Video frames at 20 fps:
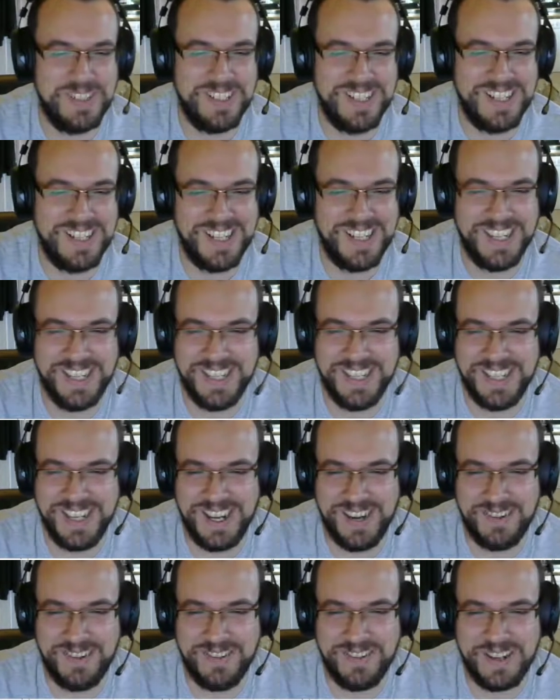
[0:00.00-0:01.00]

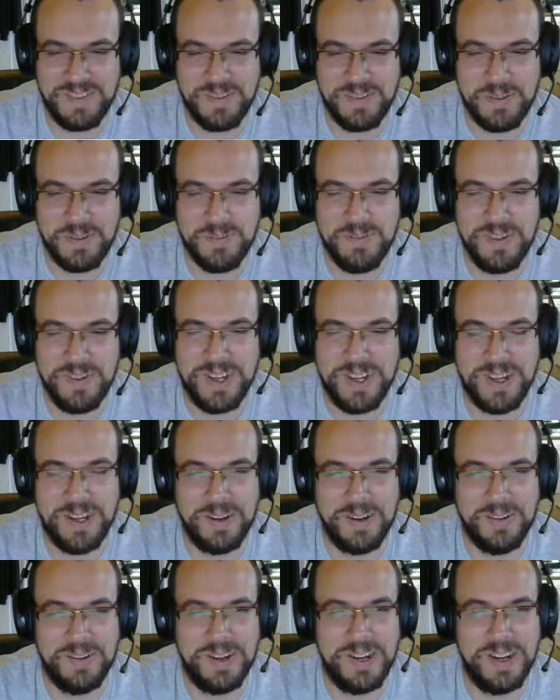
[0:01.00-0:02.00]
I will give you
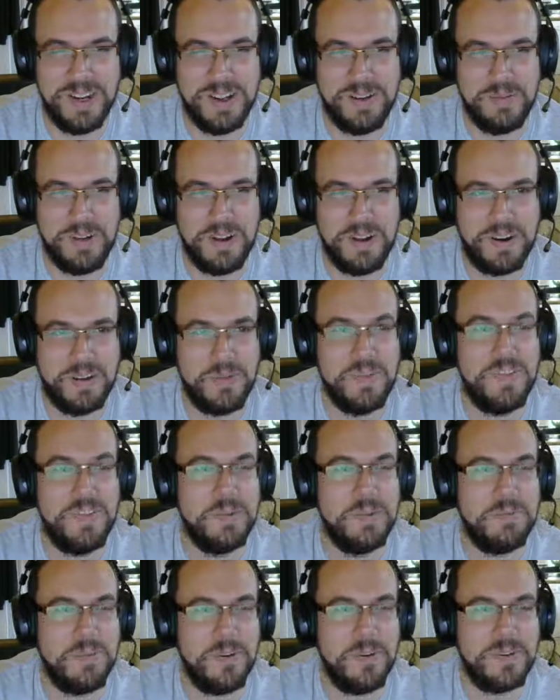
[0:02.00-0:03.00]
an
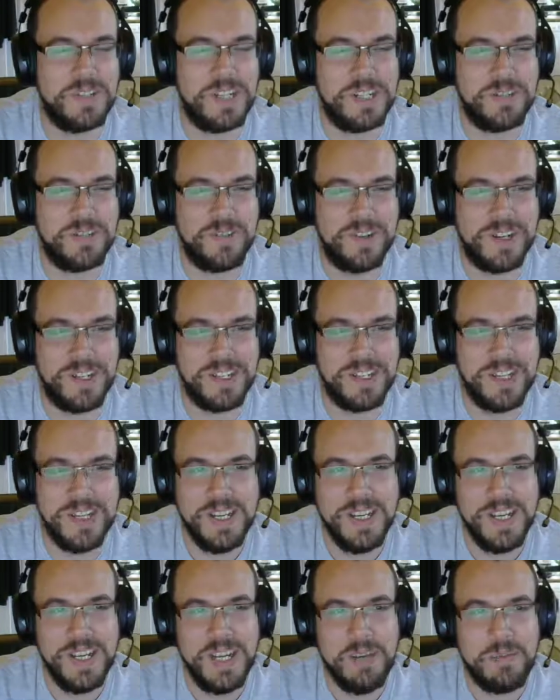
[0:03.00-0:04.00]
equivalent processor, I guess.
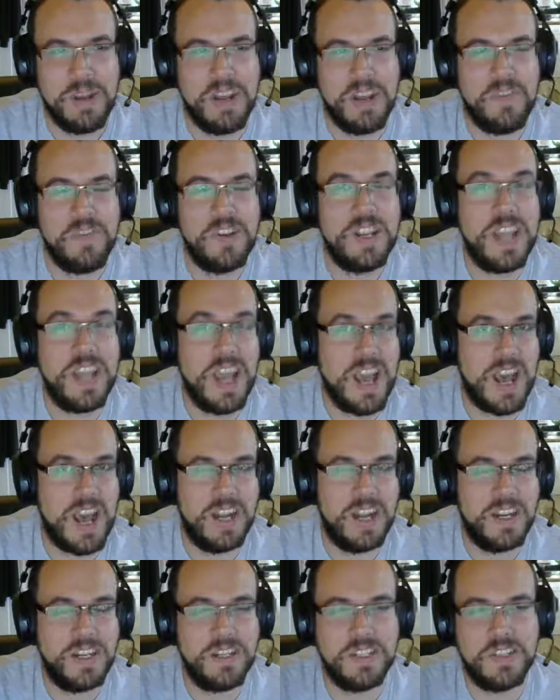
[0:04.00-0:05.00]
But if you
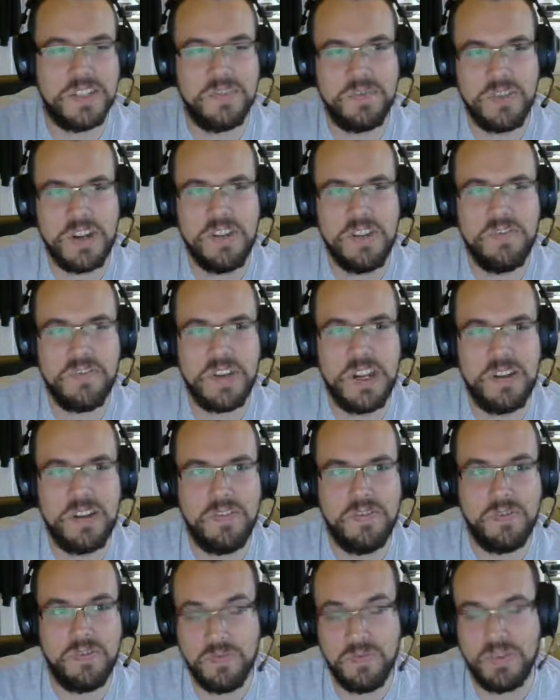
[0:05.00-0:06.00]
can, because the
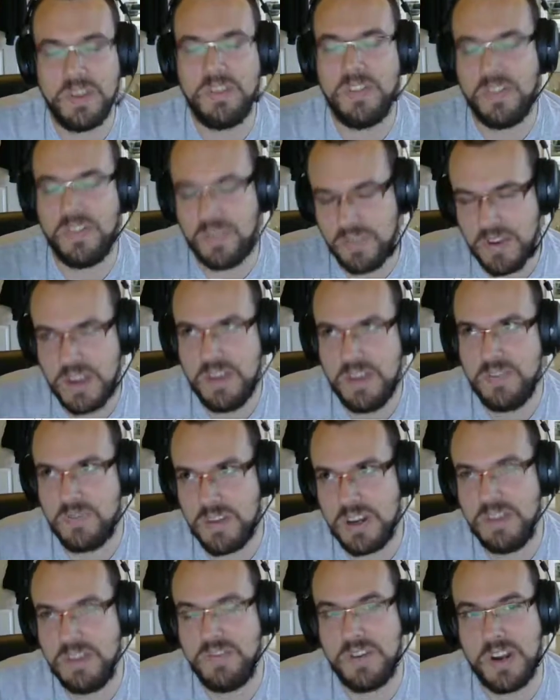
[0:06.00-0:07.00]

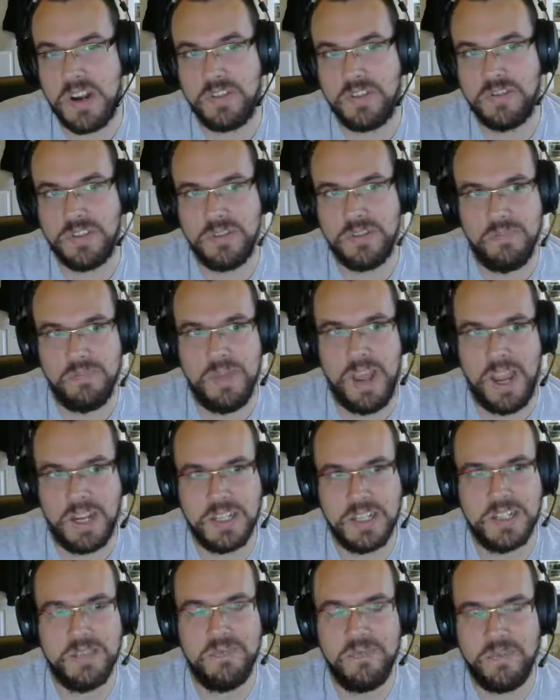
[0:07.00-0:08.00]

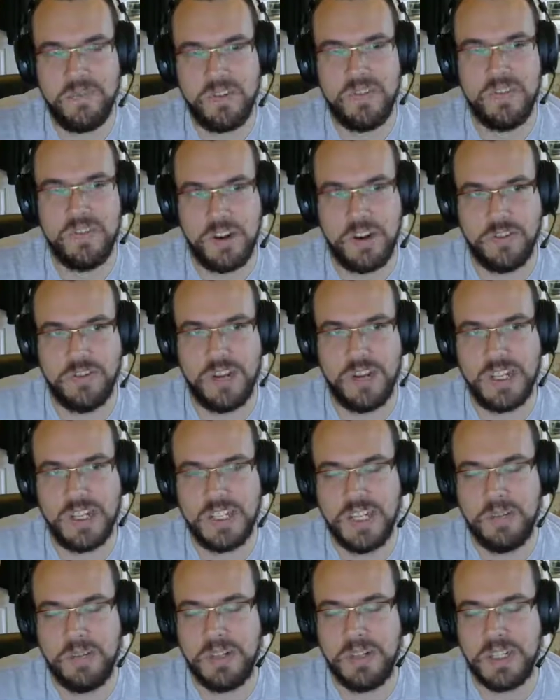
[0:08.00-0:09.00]
300X,
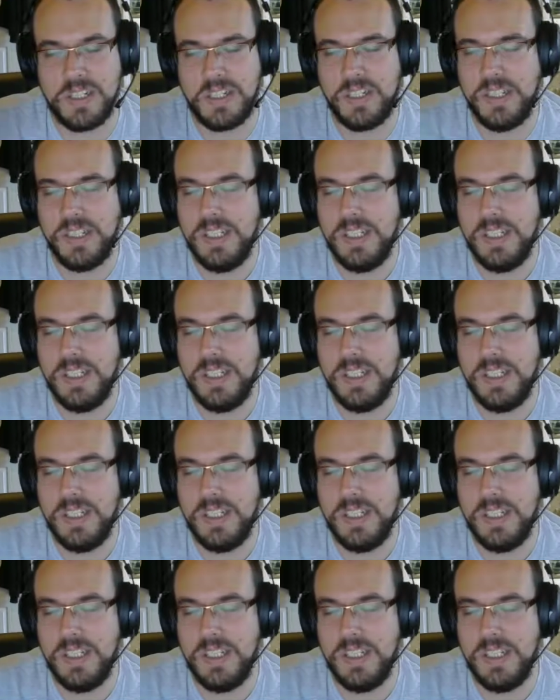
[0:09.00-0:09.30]
yep, that's it.